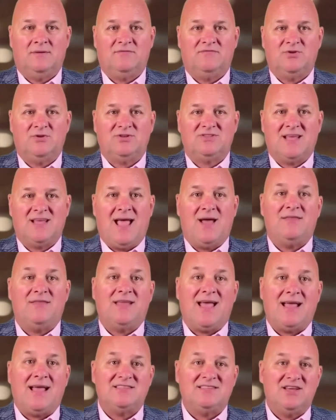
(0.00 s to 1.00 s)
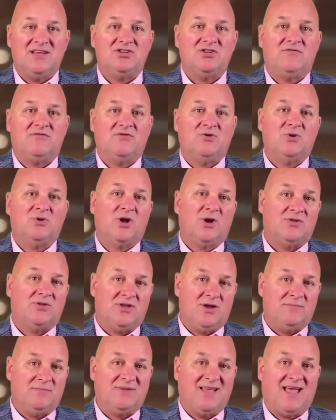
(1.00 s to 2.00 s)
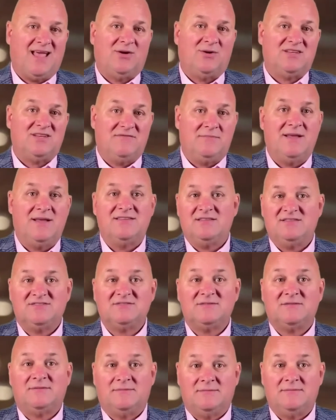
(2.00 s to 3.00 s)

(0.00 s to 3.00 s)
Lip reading: first out taxation for long-term care expenses.